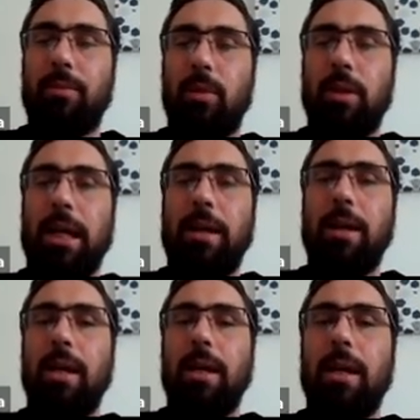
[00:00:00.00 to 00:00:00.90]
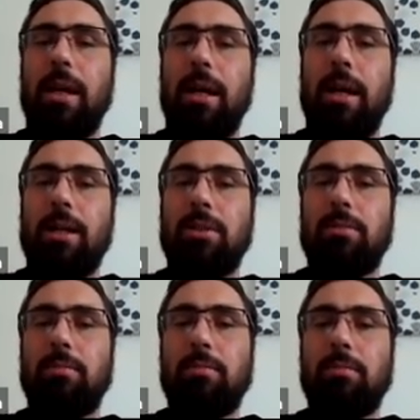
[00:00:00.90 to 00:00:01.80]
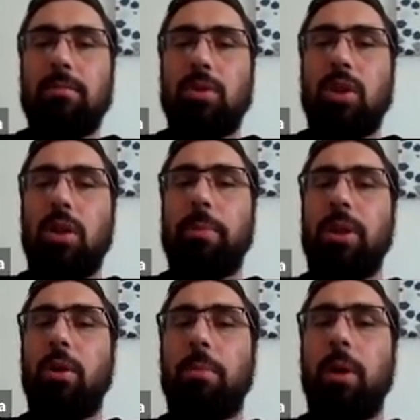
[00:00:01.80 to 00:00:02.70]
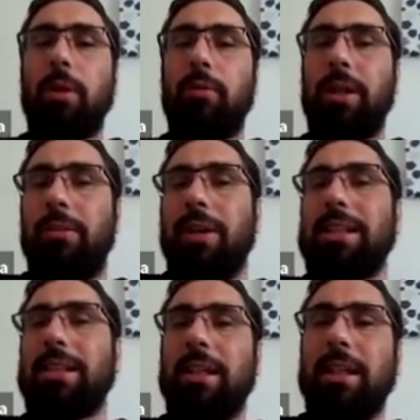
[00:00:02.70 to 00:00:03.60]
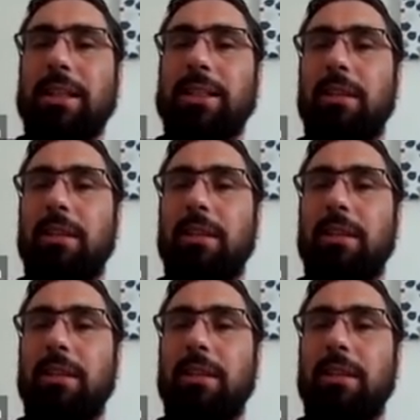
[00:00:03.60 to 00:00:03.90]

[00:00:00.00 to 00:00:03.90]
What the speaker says: Okay, so there'd be no point really writing an essay